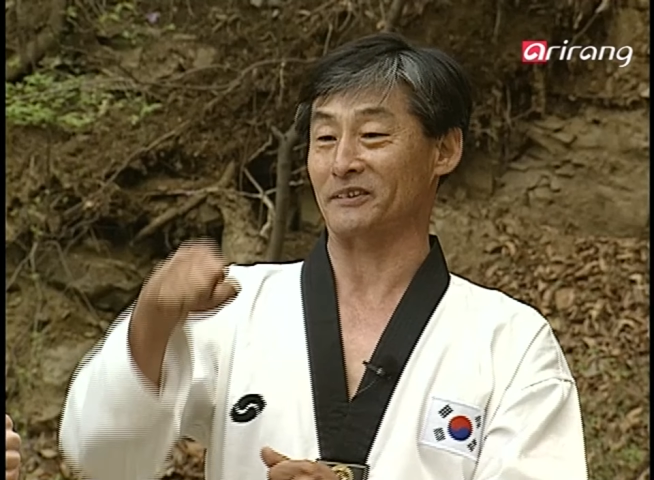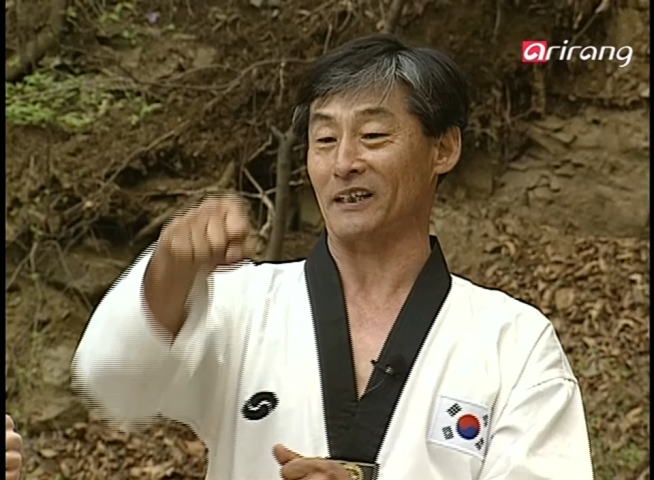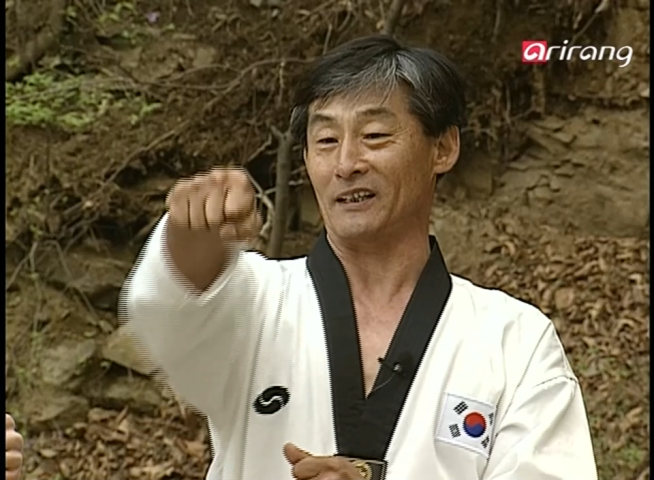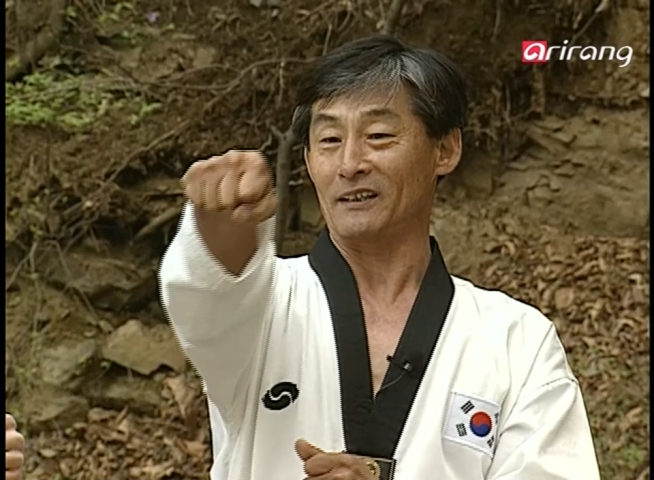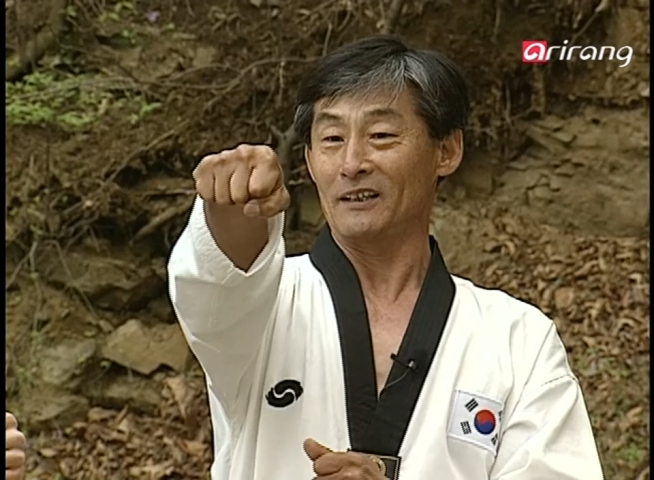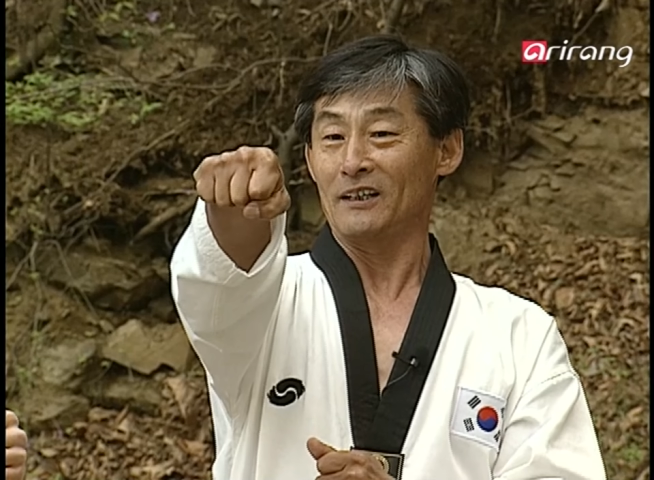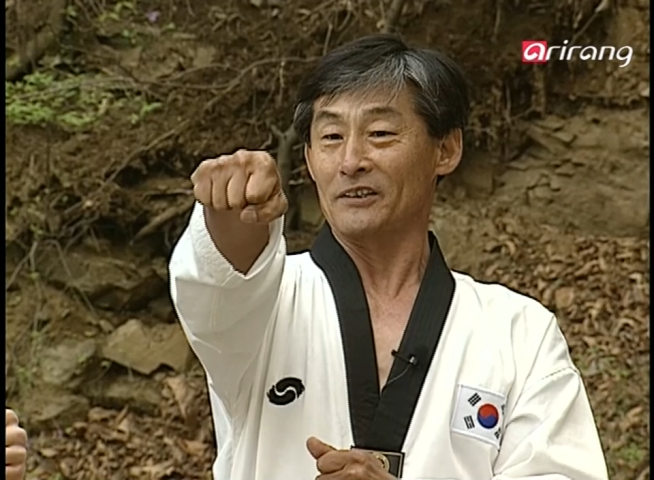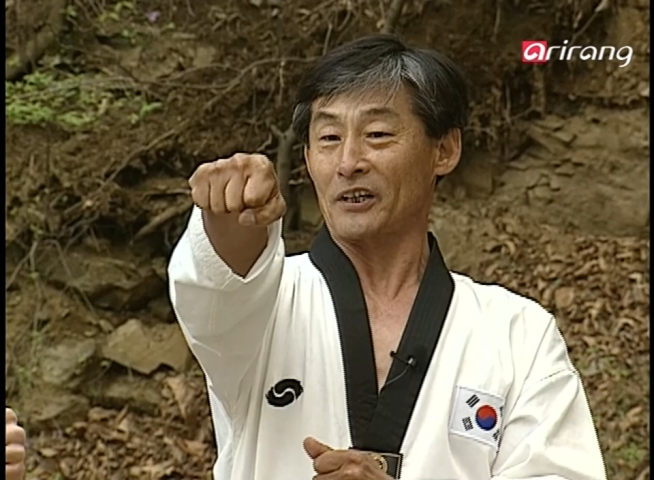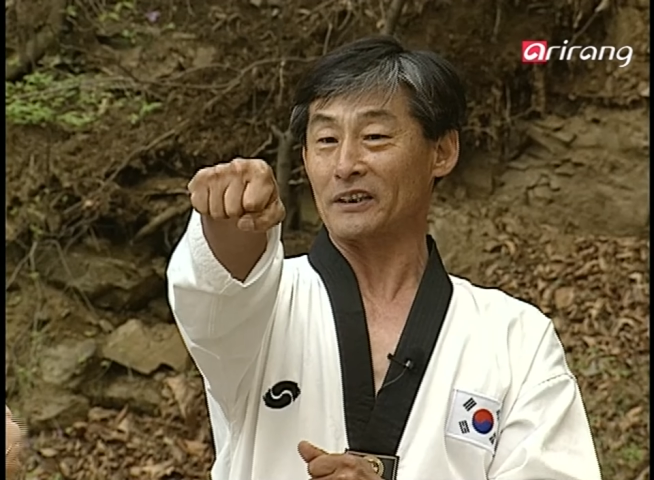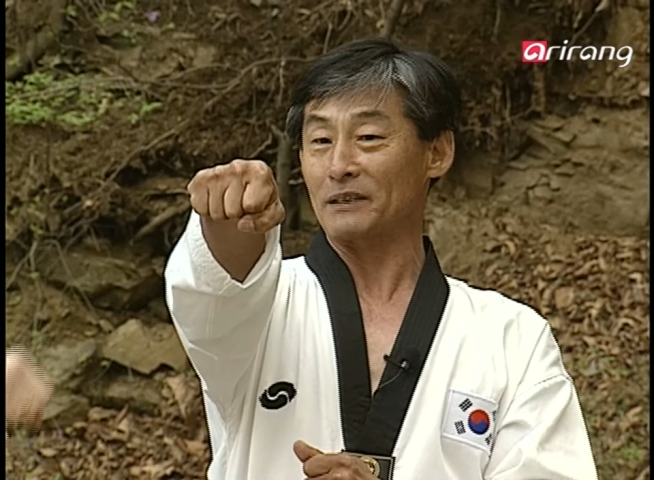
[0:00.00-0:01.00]
asked an excellent
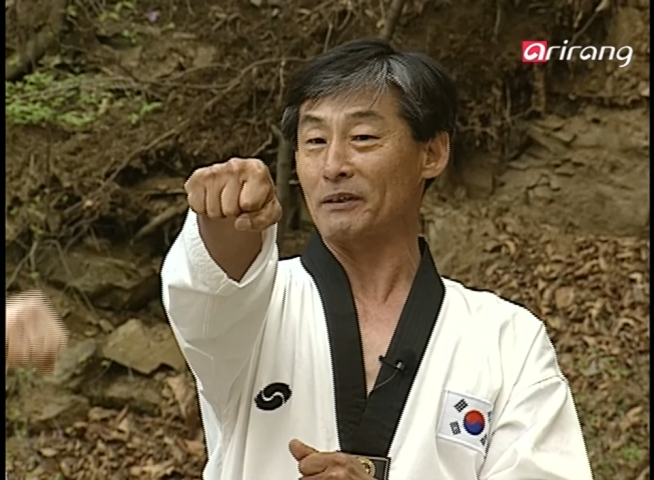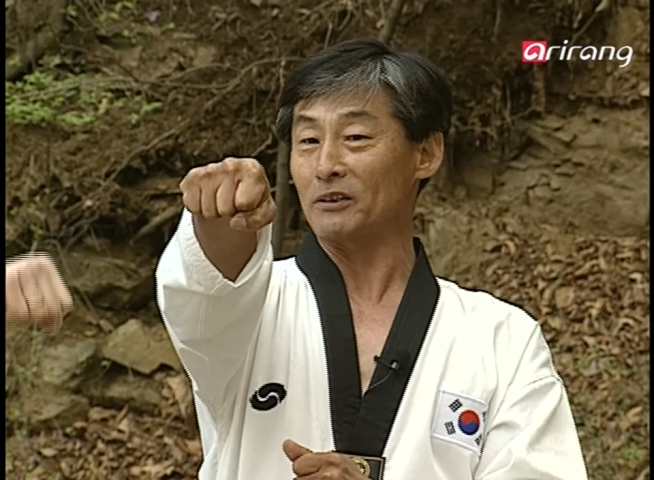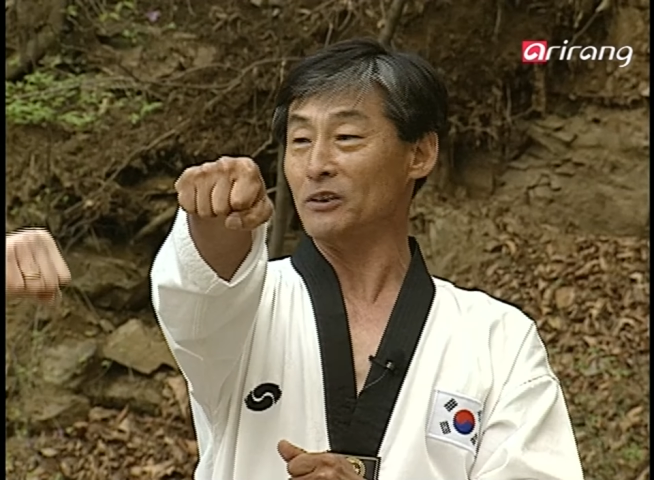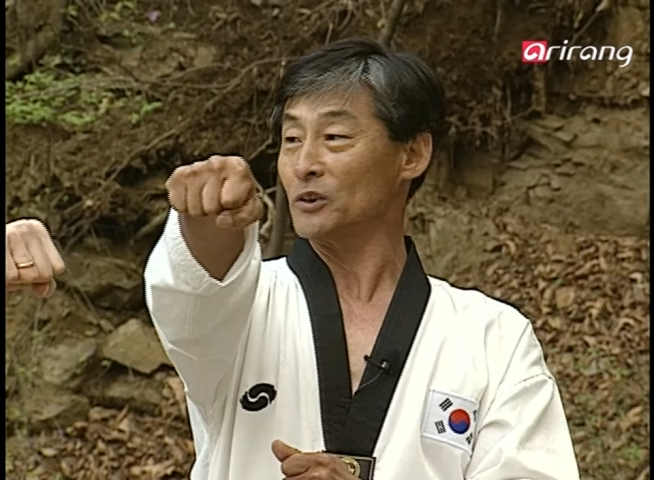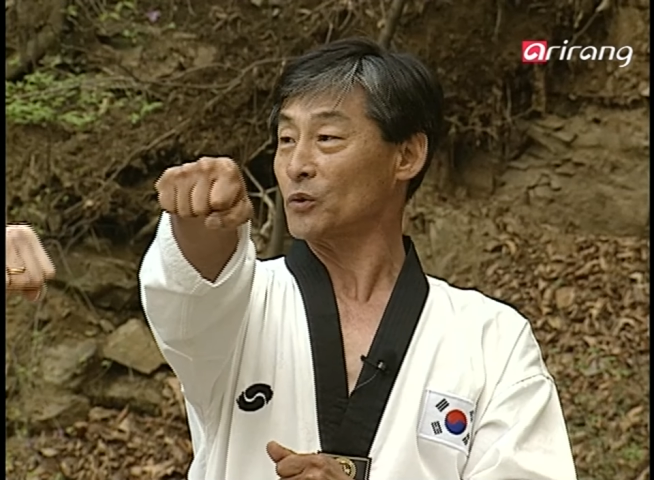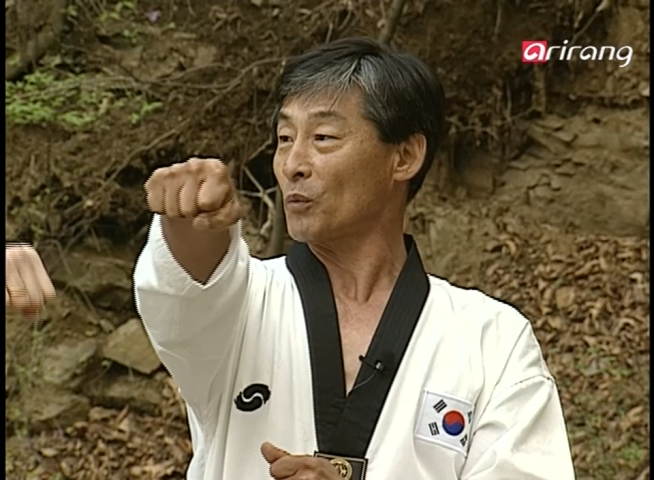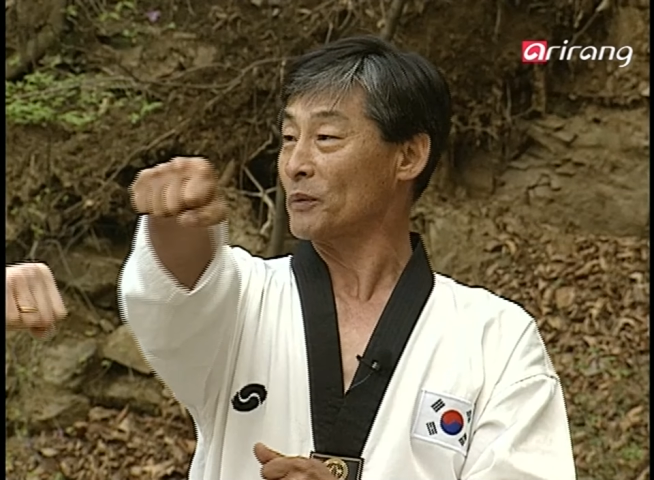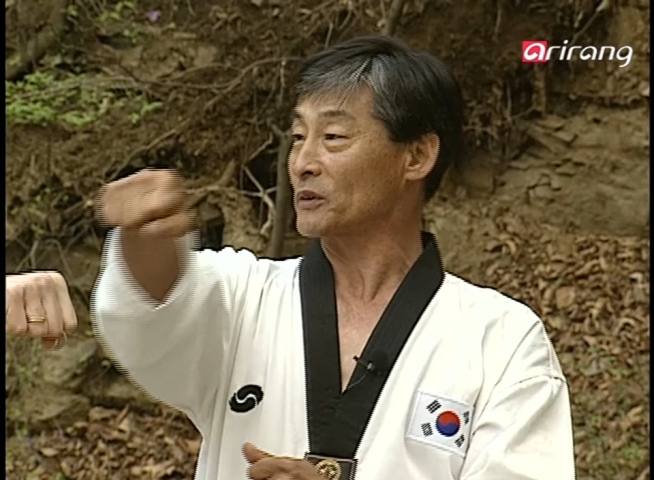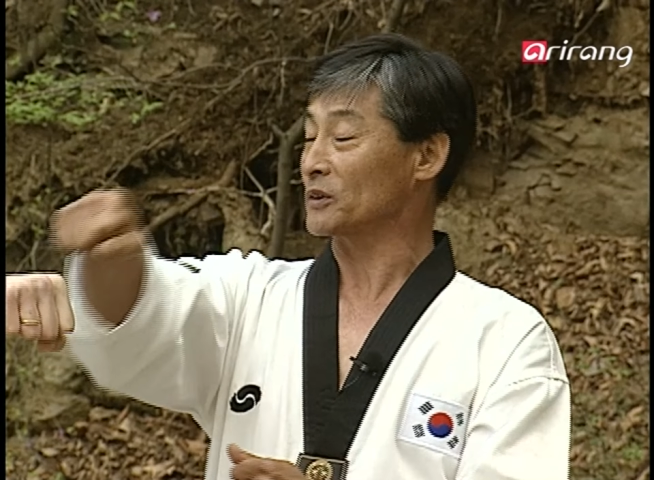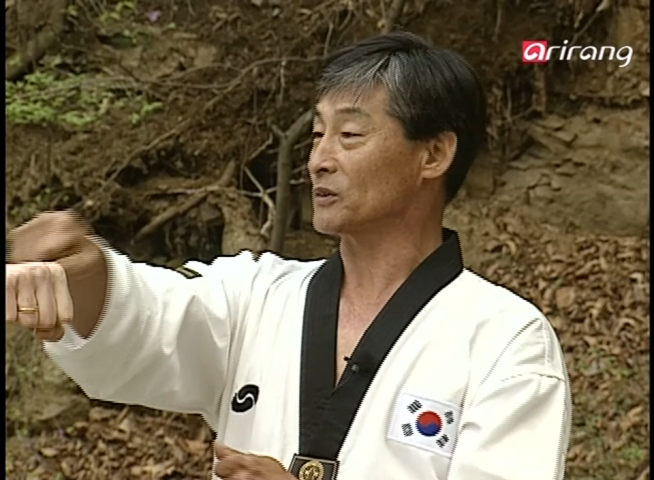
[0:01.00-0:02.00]
question.
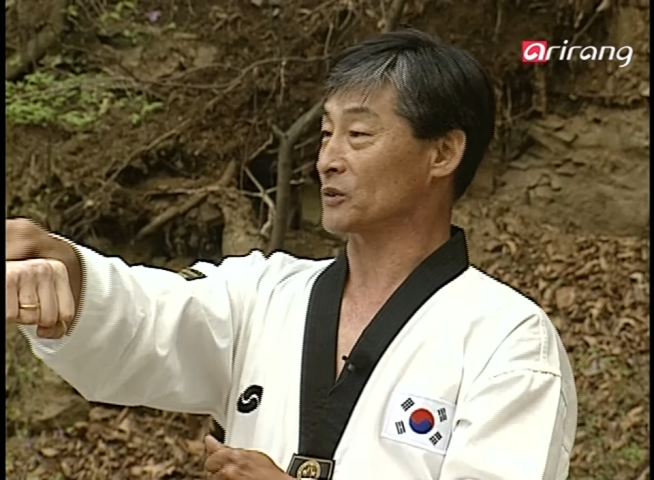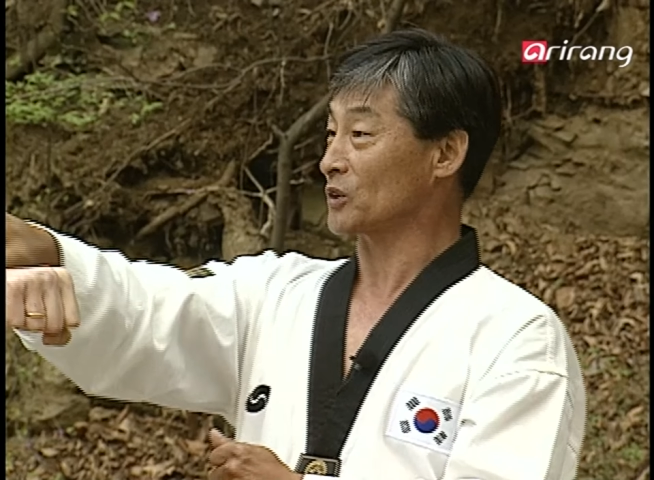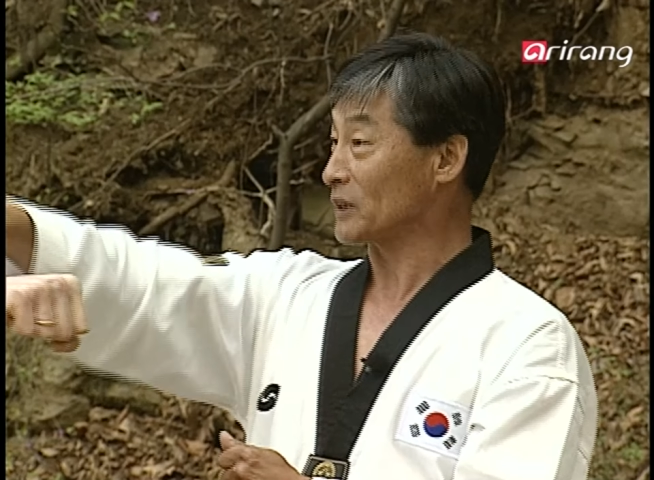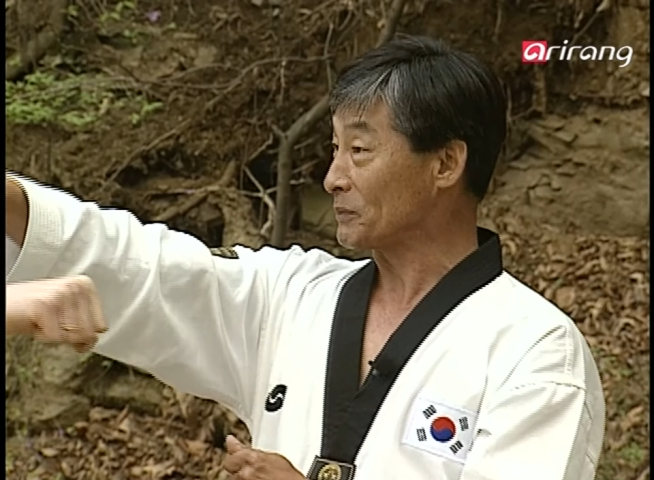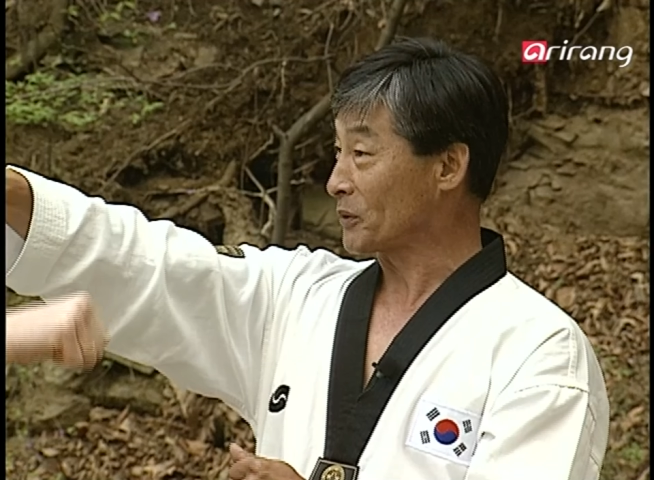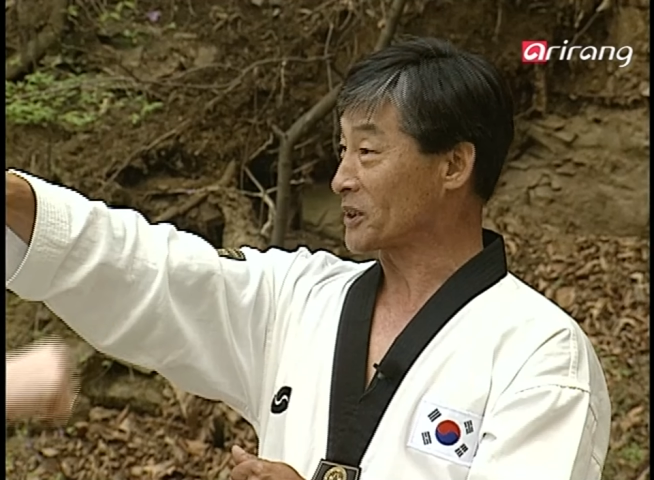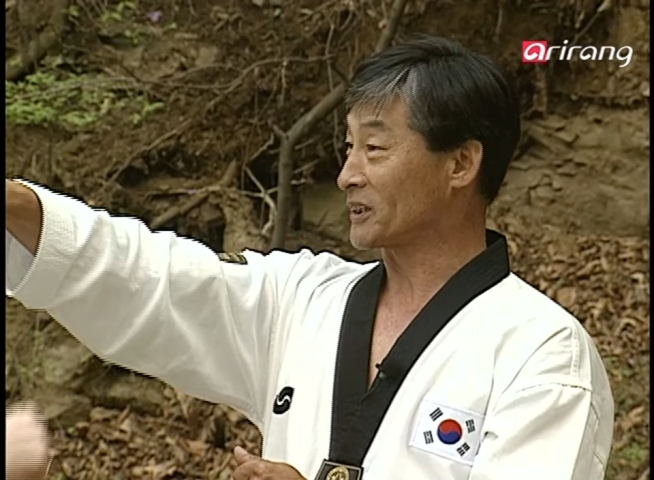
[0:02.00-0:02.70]
Stand straight.